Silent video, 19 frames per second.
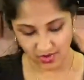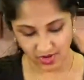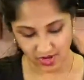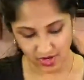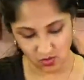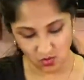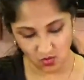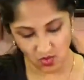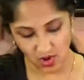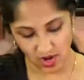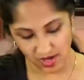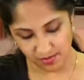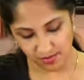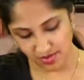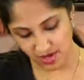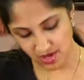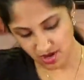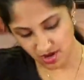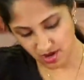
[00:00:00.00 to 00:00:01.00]
we're gonna
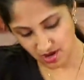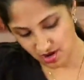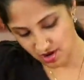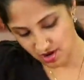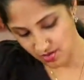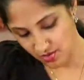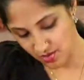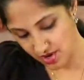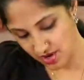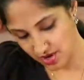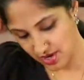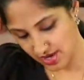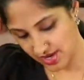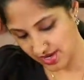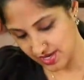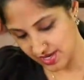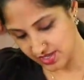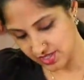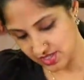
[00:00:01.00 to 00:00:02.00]
wipe our
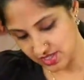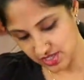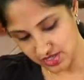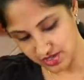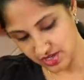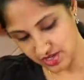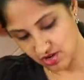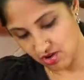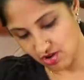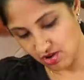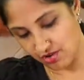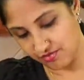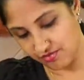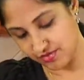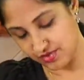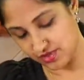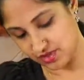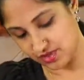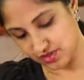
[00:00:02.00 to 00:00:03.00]
interior
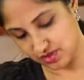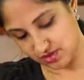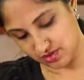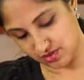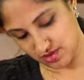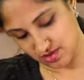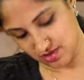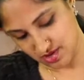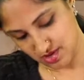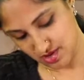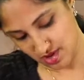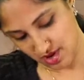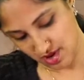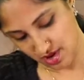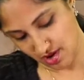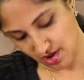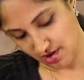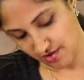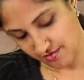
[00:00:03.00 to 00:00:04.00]
of this
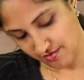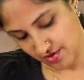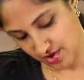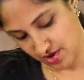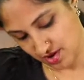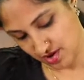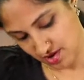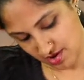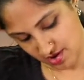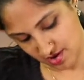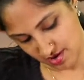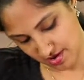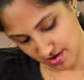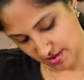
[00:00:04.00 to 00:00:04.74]
oven.